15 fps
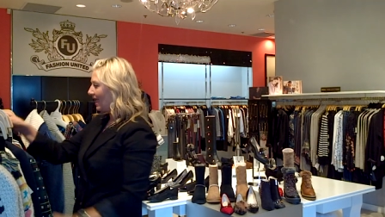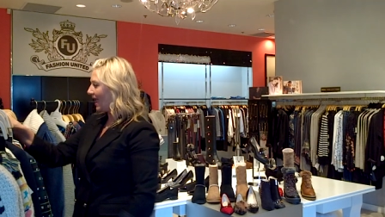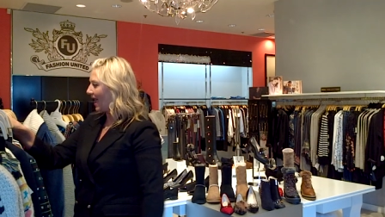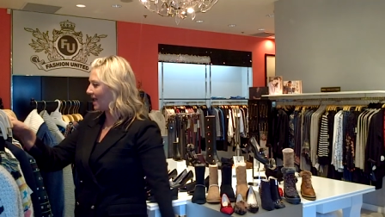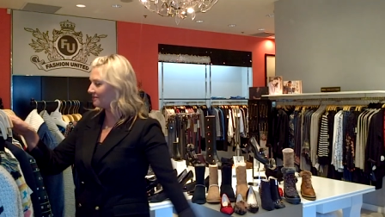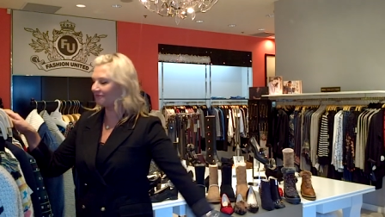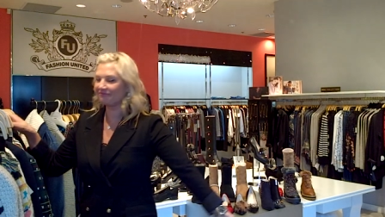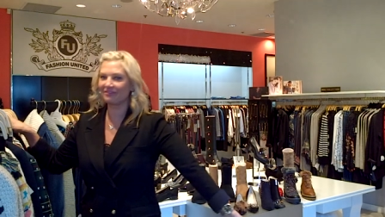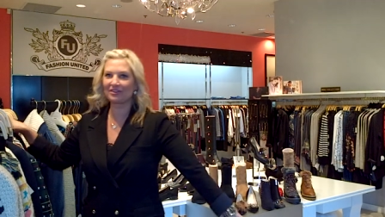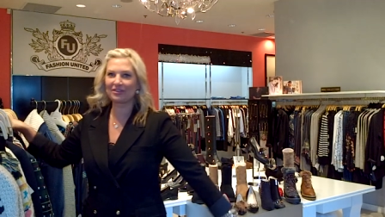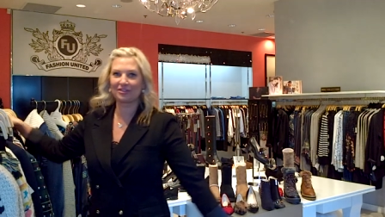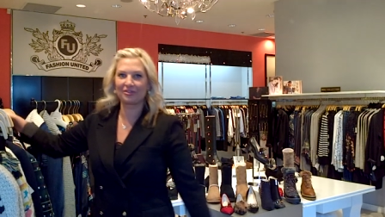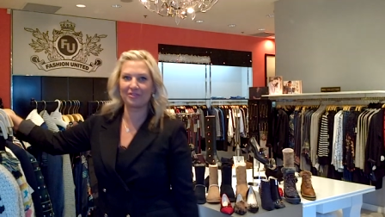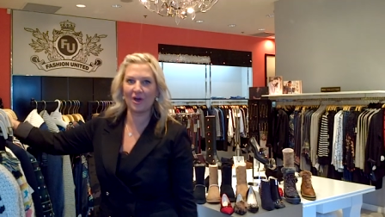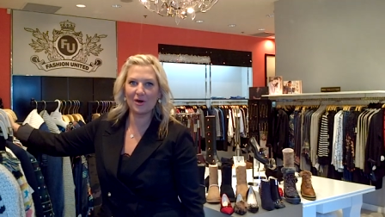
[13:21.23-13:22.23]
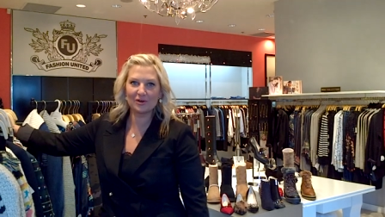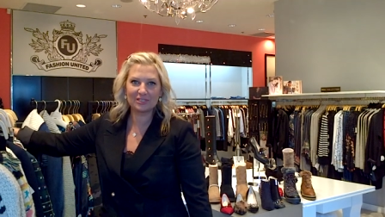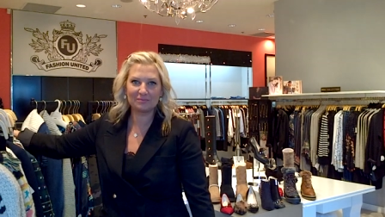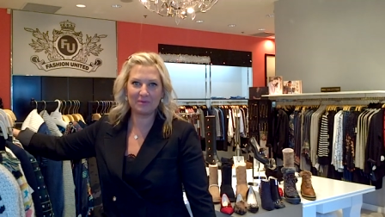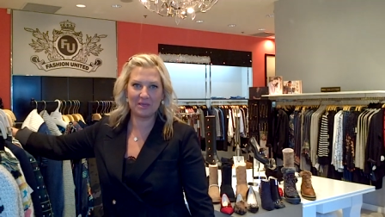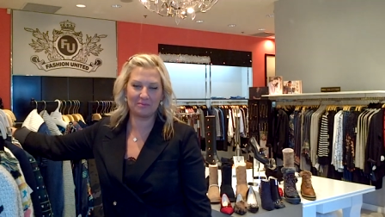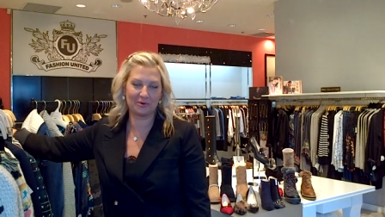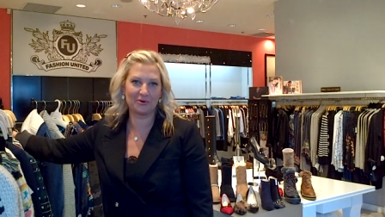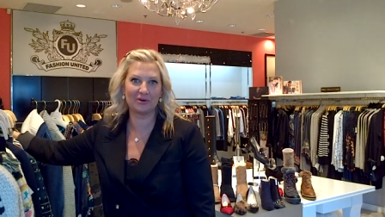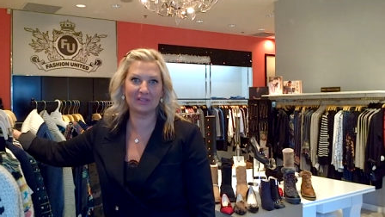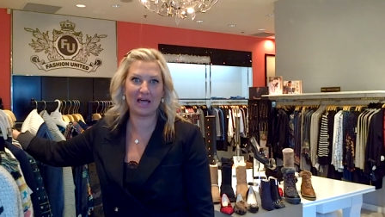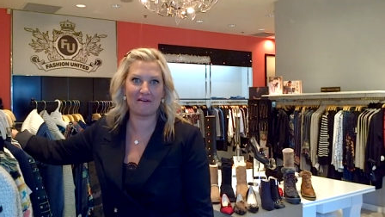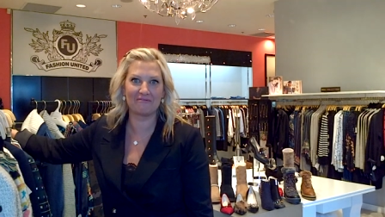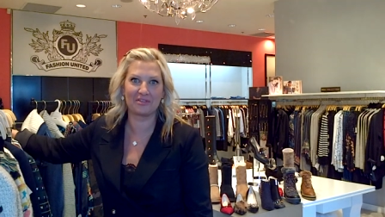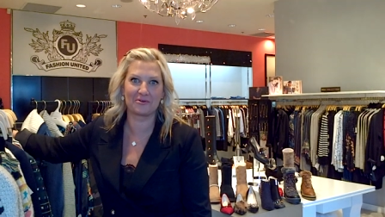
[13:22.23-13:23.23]
And for those people who
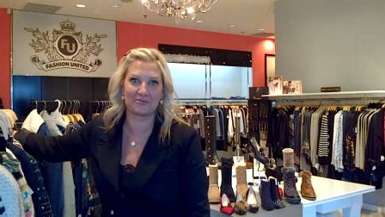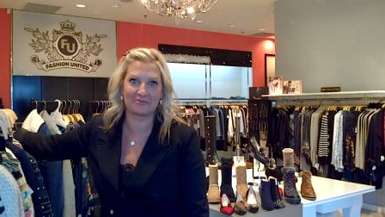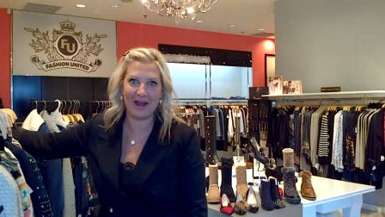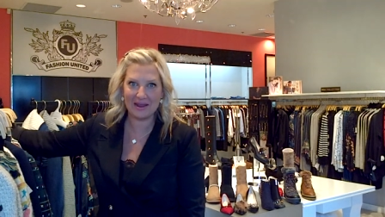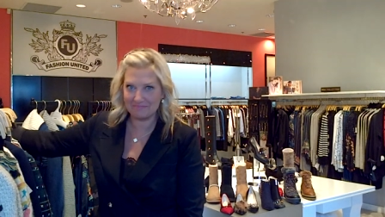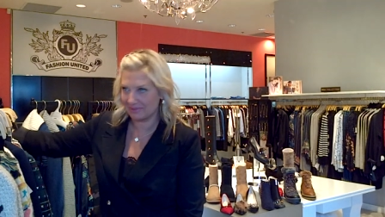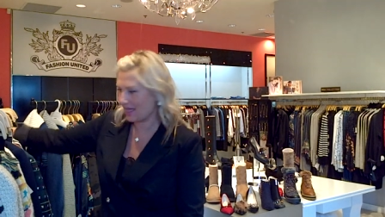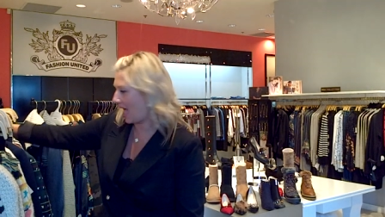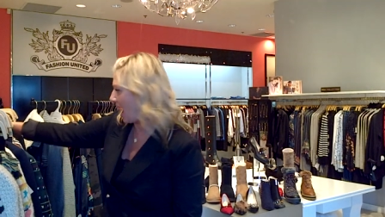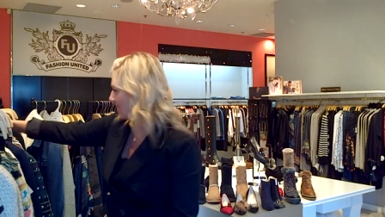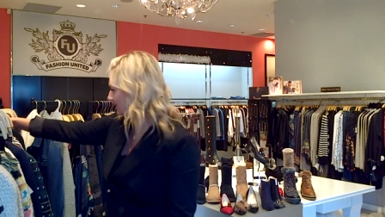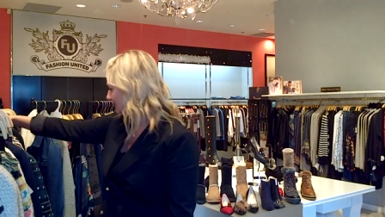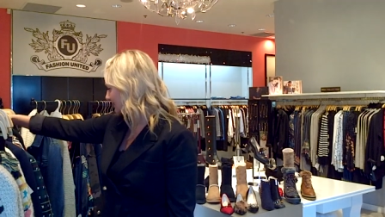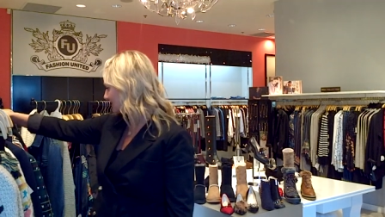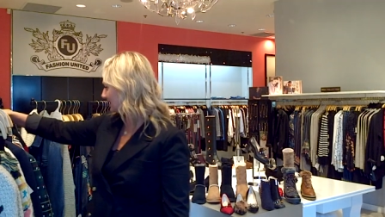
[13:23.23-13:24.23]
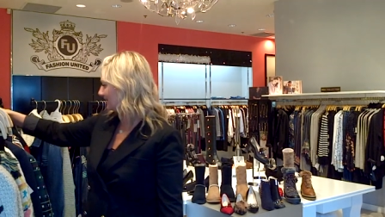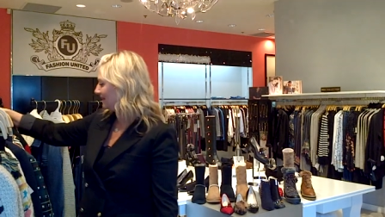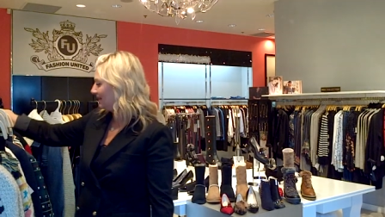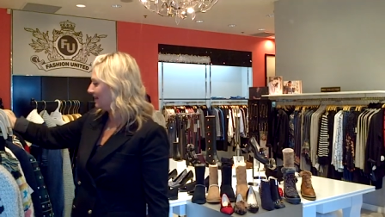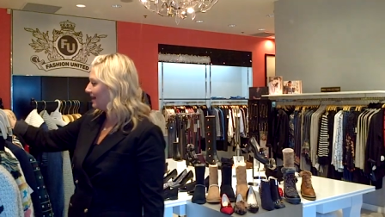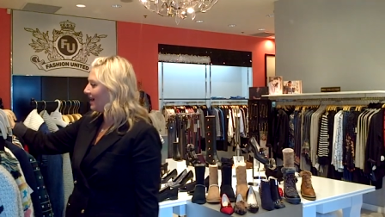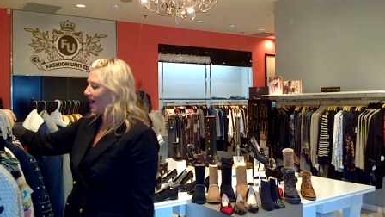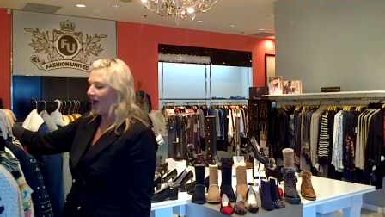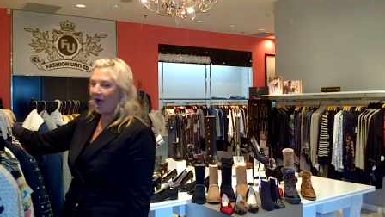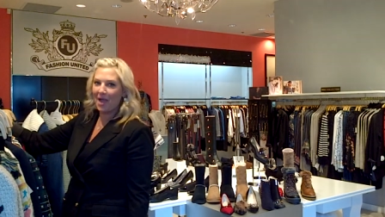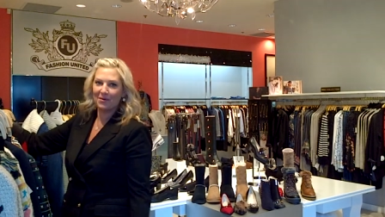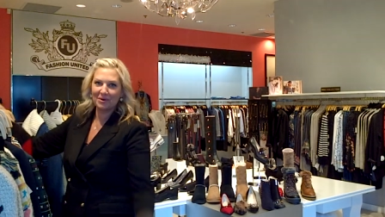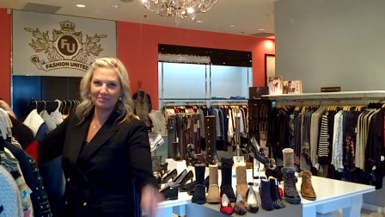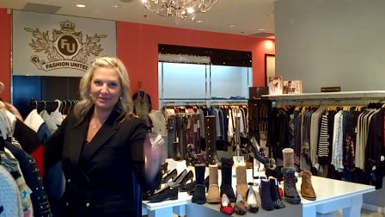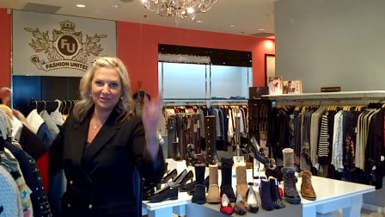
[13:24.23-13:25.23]
love the Redblacks, I
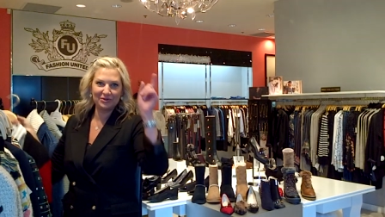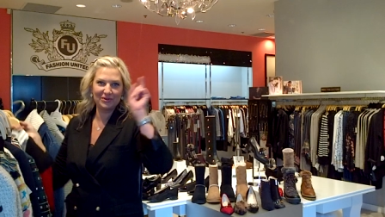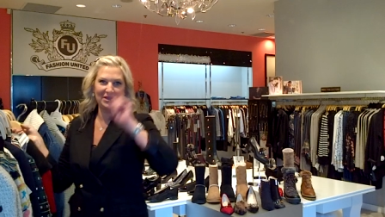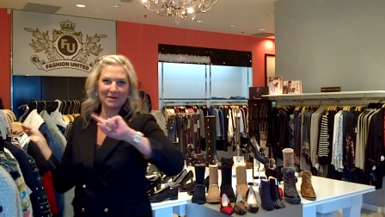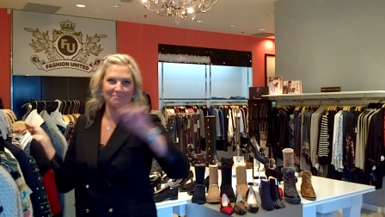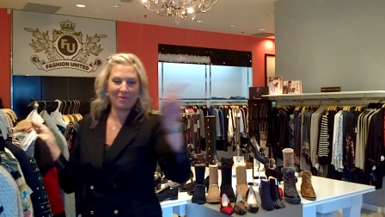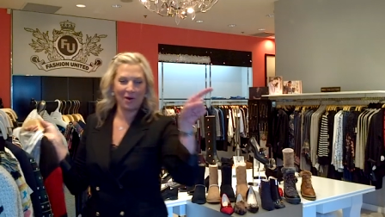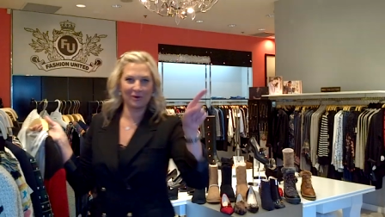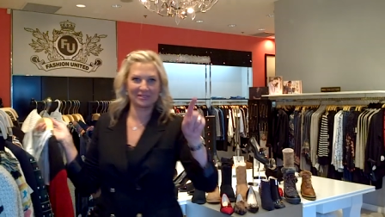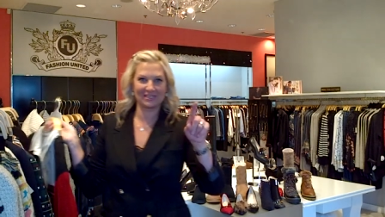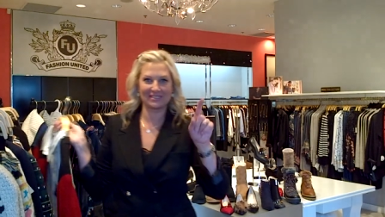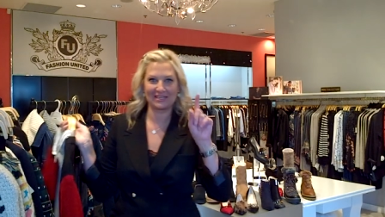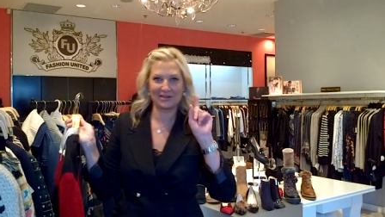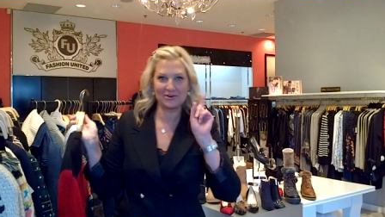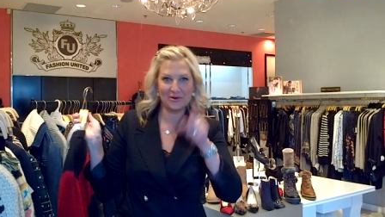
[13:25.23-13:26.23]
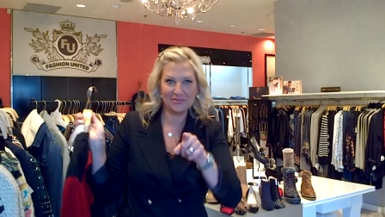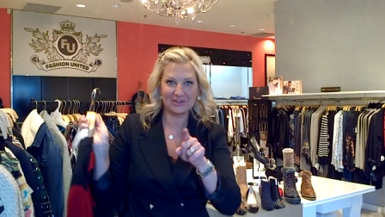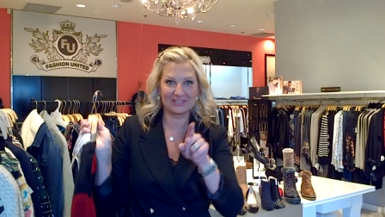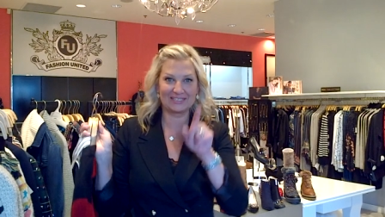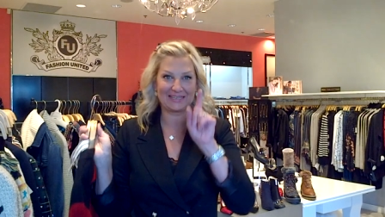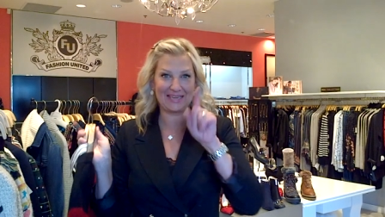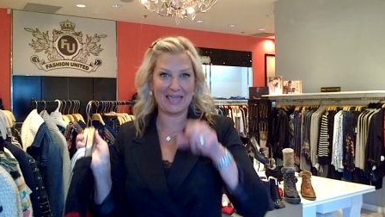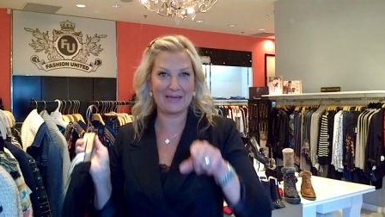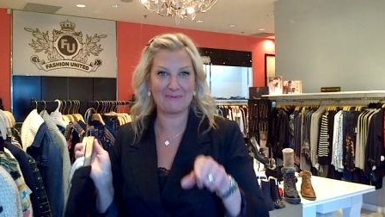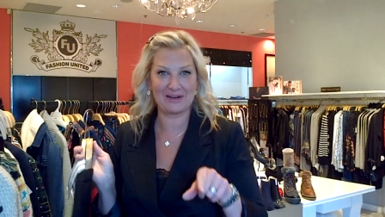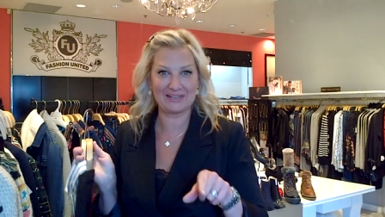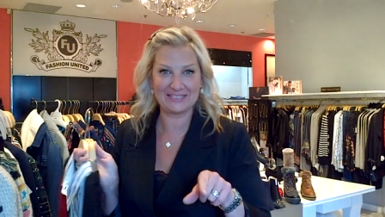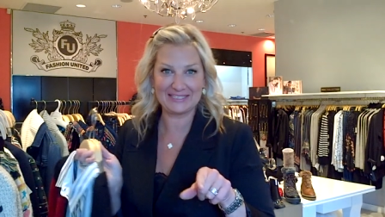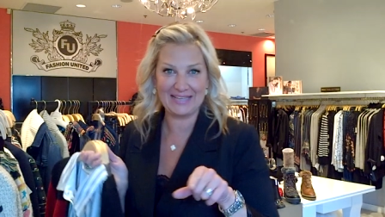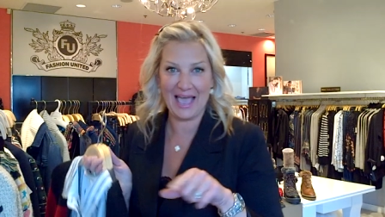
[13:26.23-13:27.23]
will be doing a post because I know there's a game
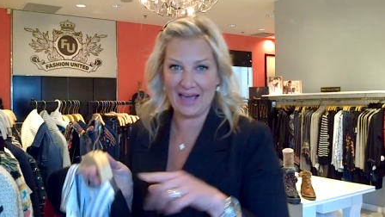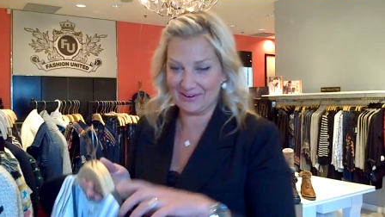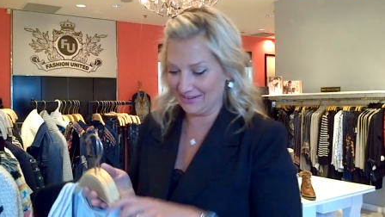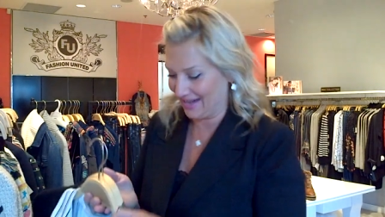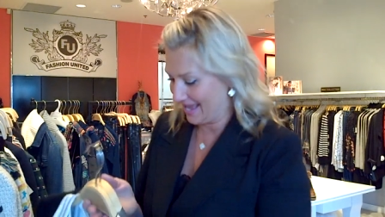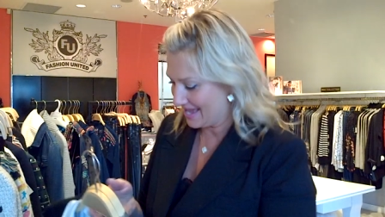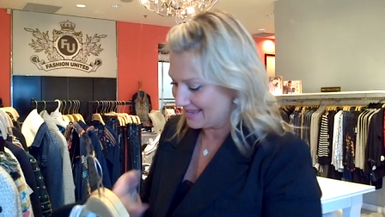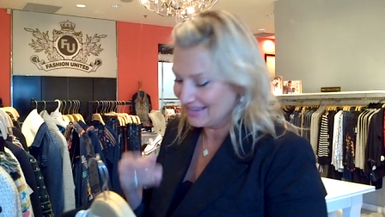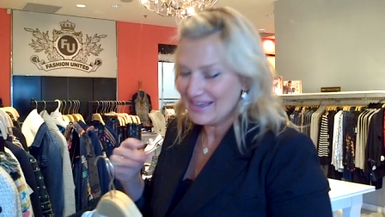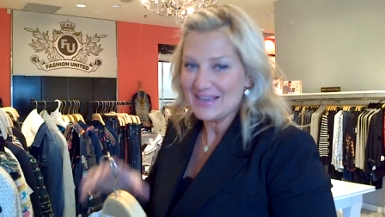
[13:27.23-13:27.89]
on Saturday.